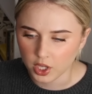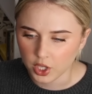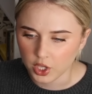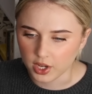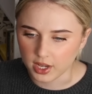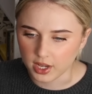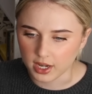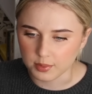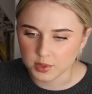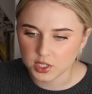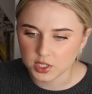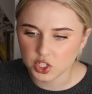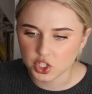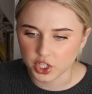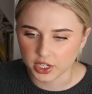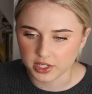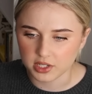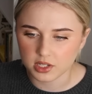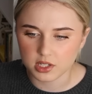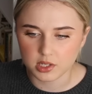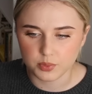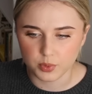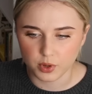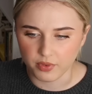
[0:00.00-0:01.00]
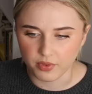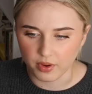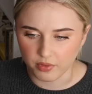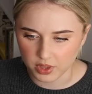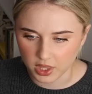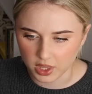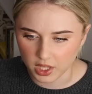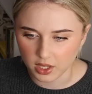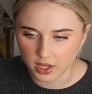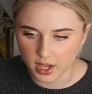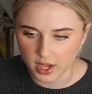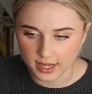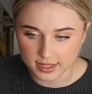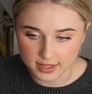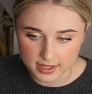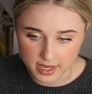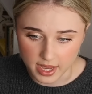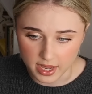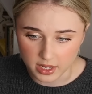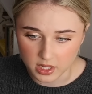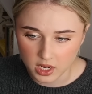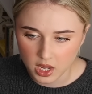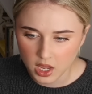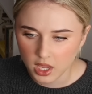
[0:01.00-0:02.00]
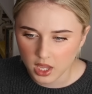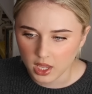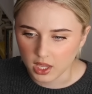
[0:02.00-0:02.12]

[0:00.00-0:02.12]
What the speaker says: You can absolutely try to disprove everything I said